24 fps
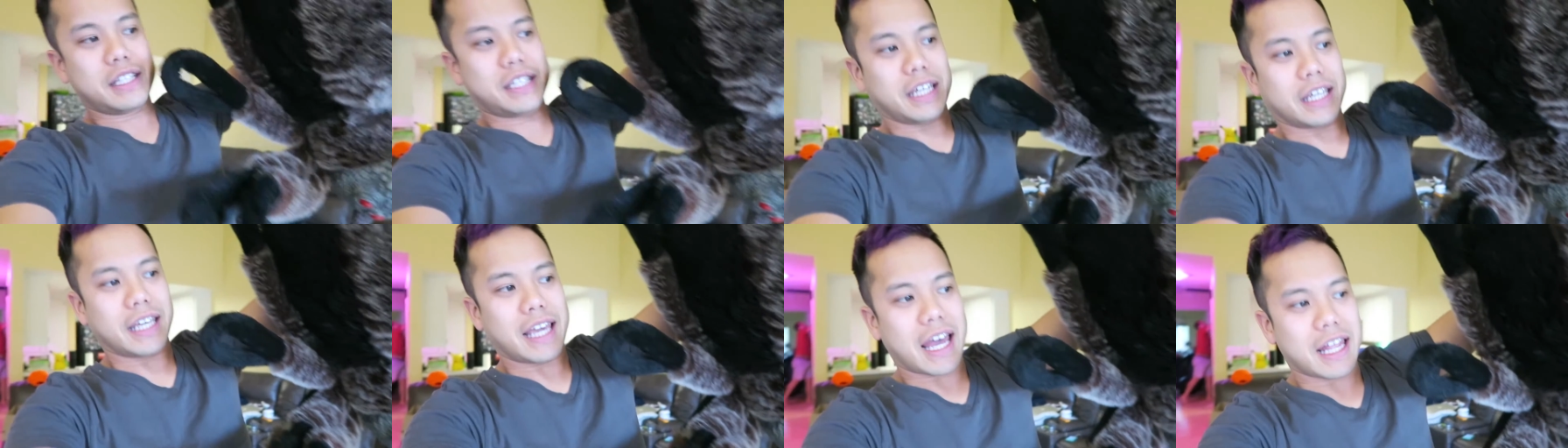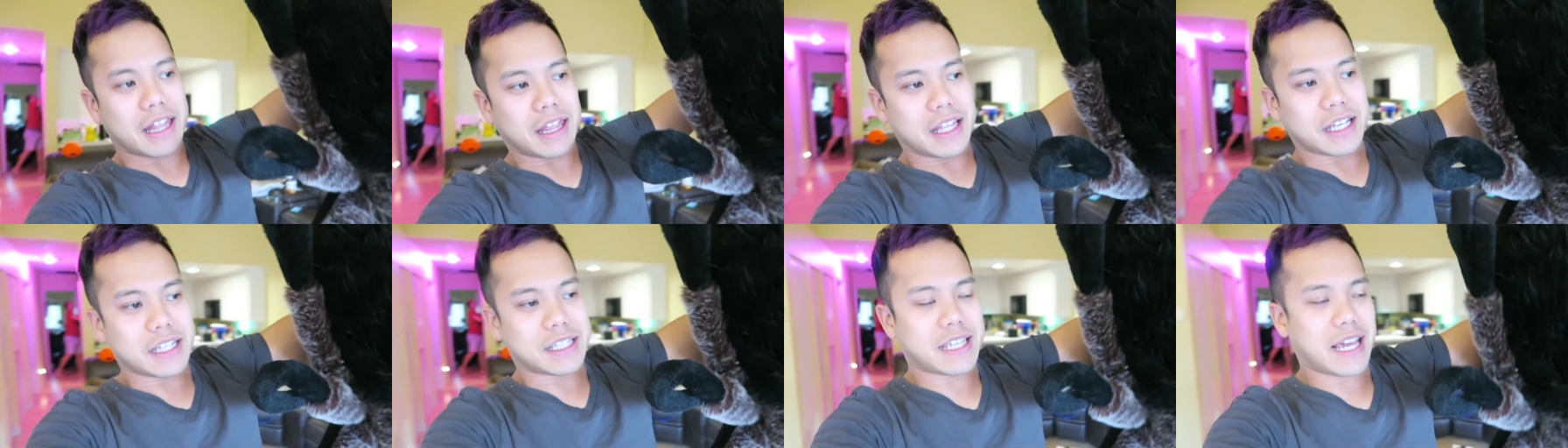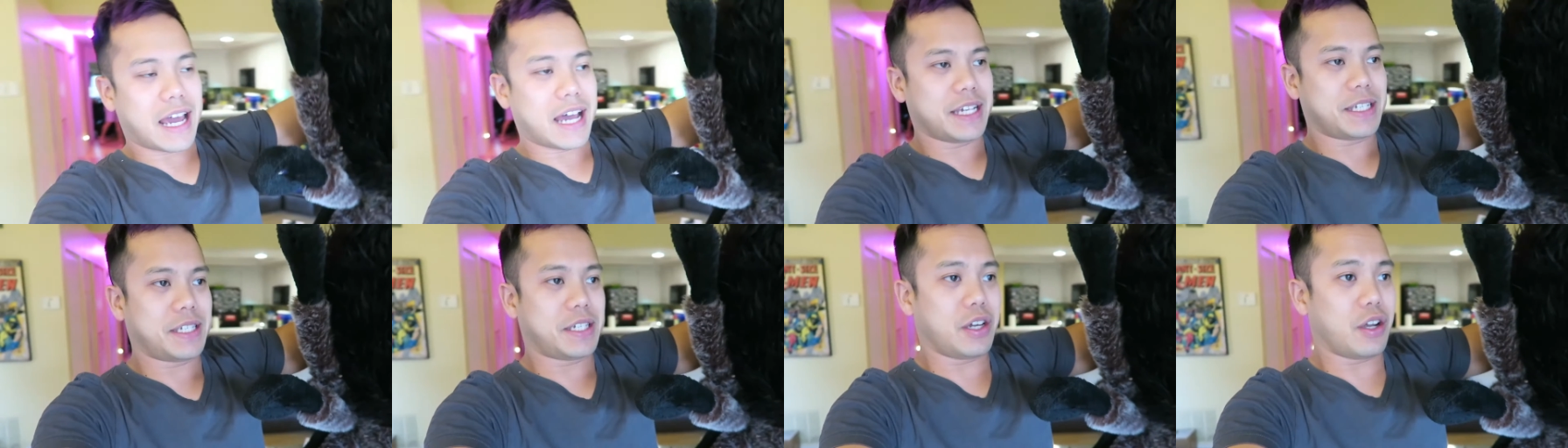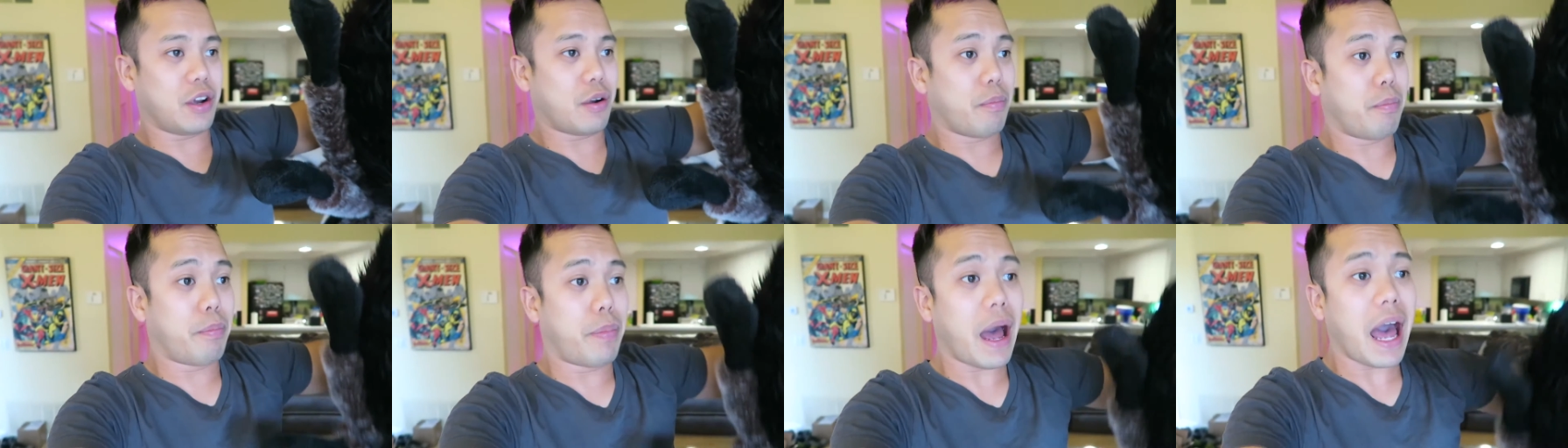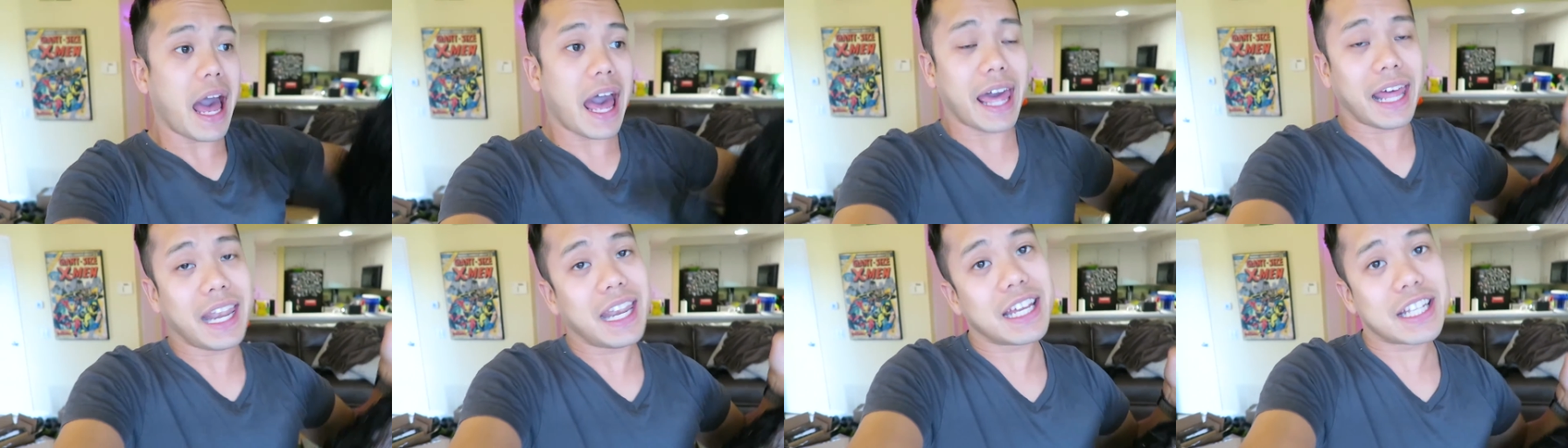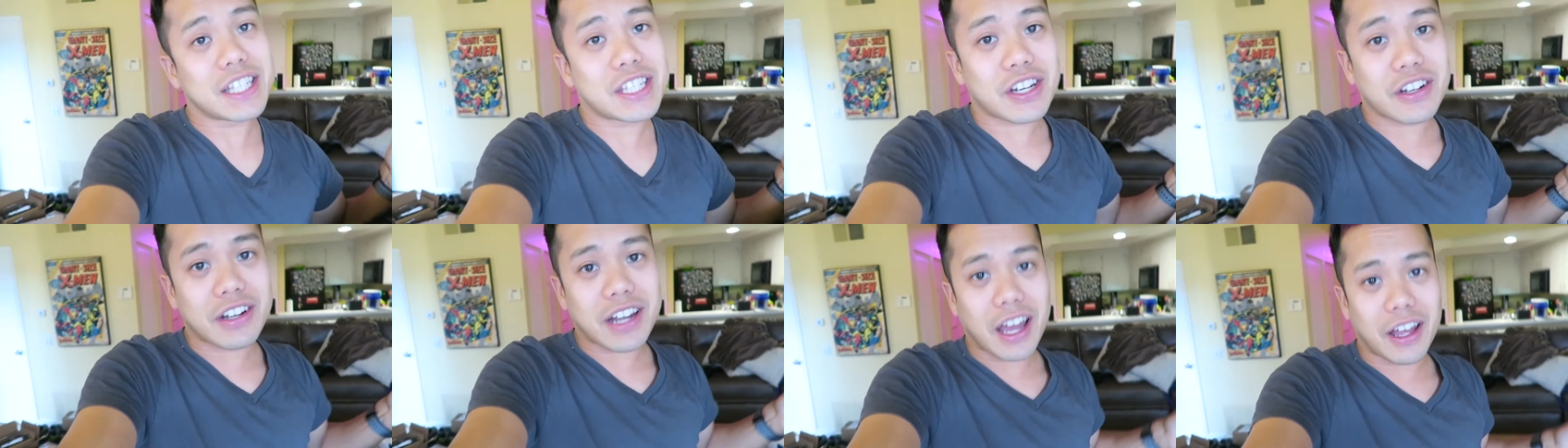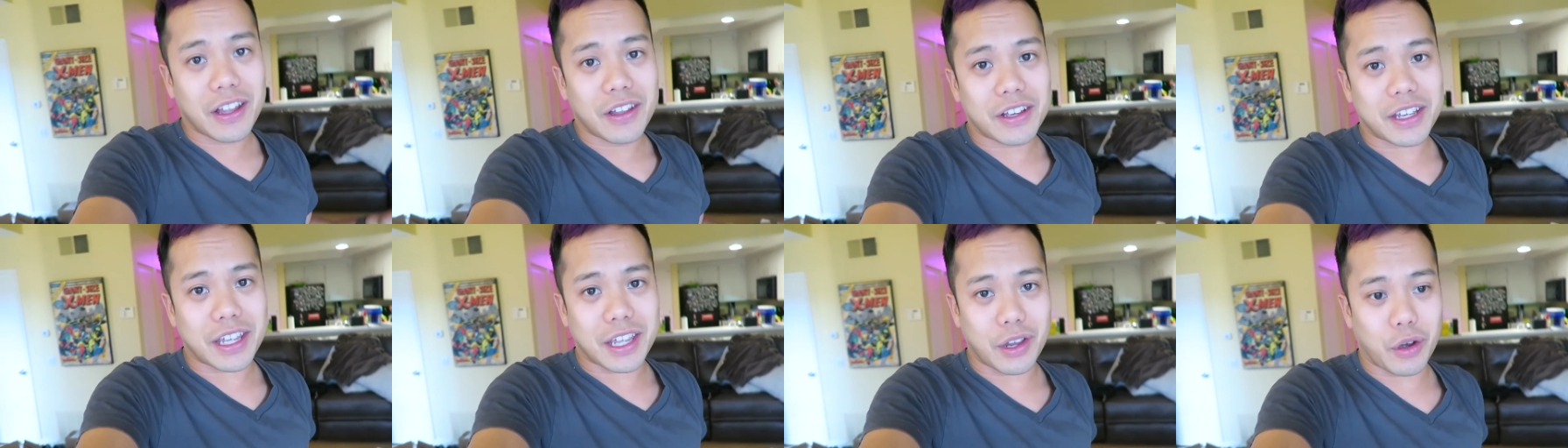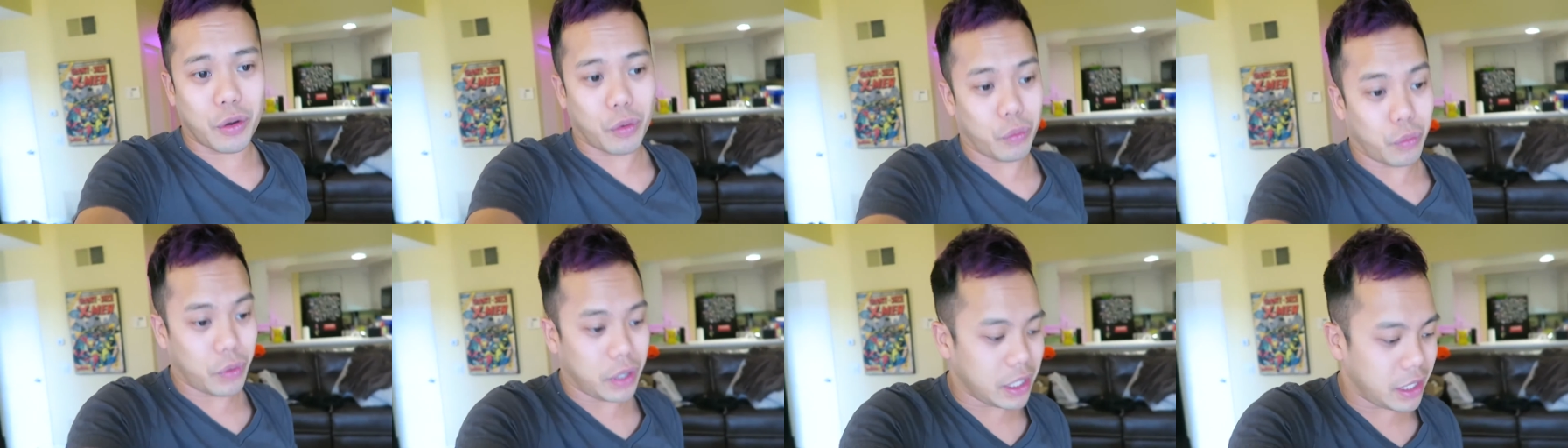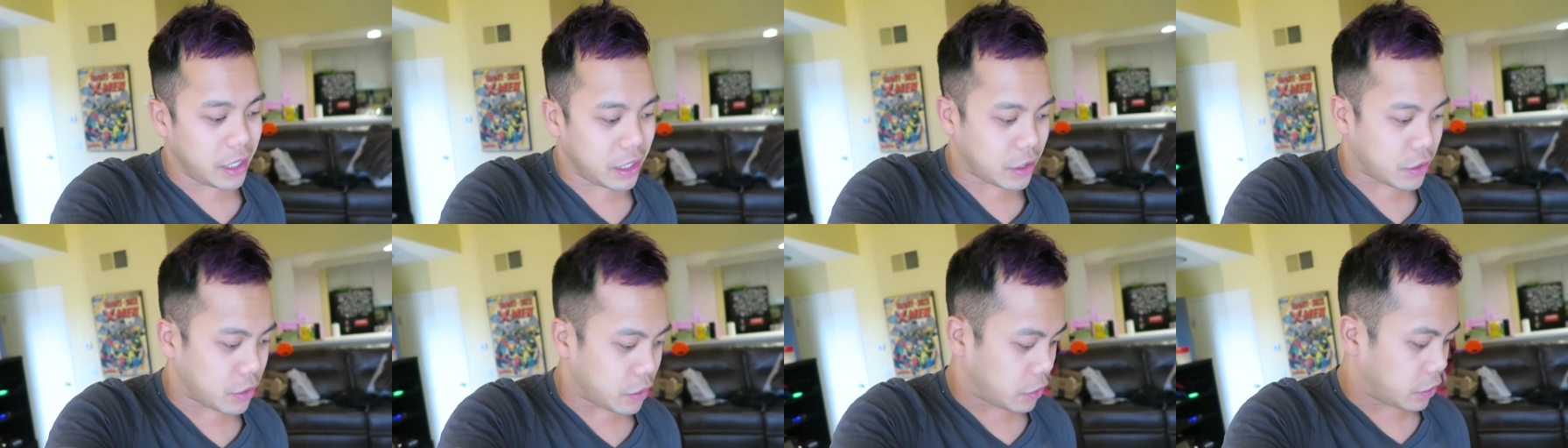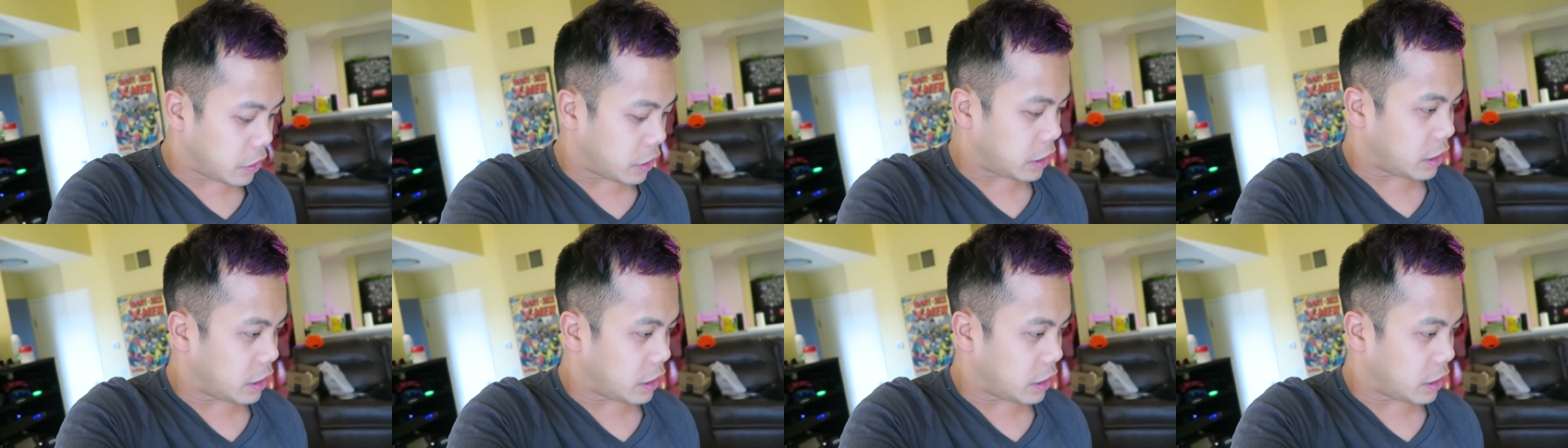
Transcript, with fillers: to get this last year, but it turned out looking really cool.